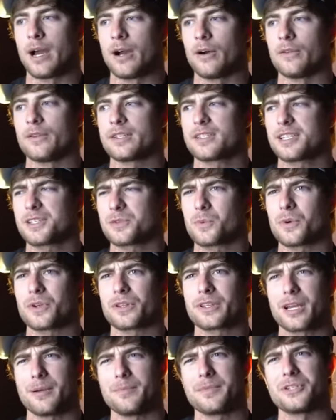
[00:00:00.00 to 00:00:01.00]
wow, this is
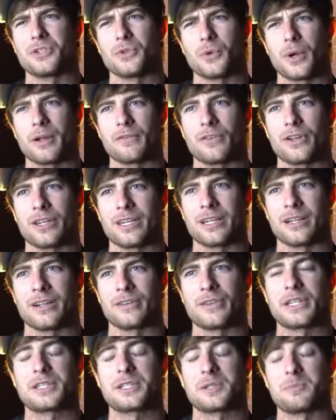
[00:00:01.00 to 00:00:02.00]
worth coming to every
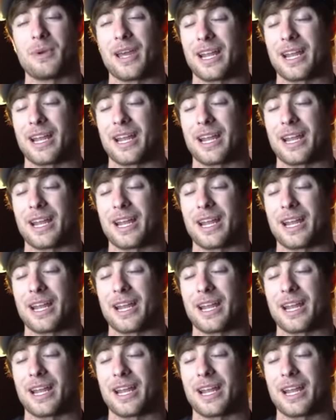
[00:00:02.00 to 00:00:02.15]
year. This is